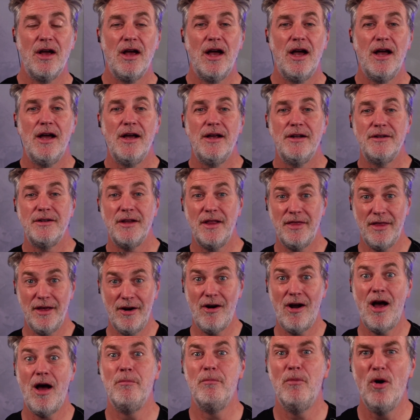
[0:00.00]
And
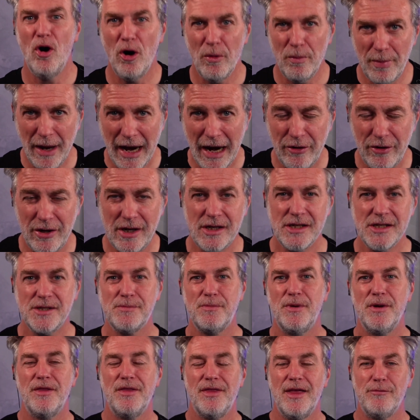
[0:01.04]
there are more barriers,
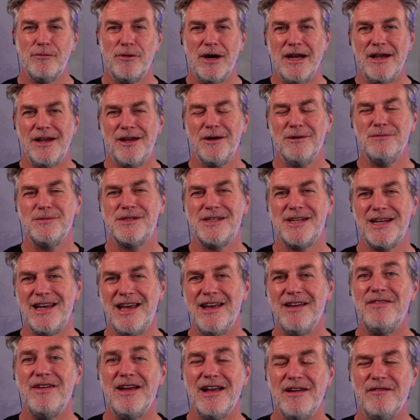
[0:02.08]
but that when it comes to
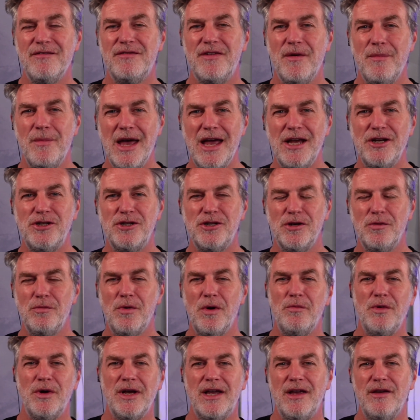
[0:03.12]
giving information,
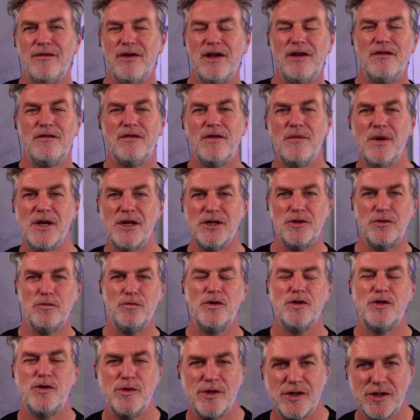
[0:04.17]
when we're giving information,
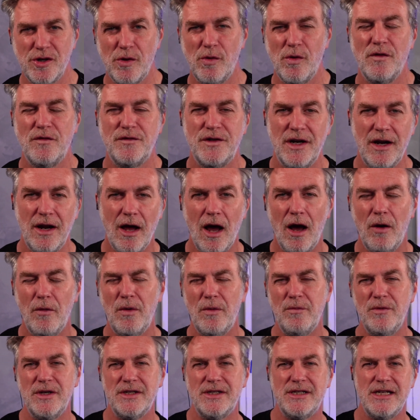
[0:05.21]
which we so often are
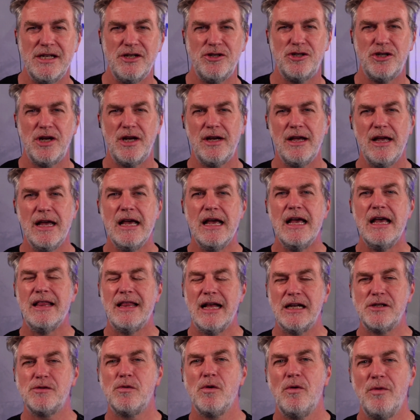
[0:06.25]
when we're teaching,
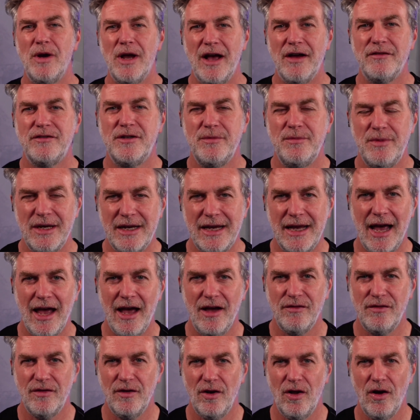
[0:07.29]
that's what we have to be
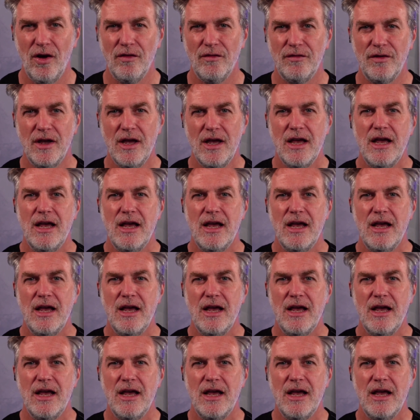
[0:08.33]
careful of.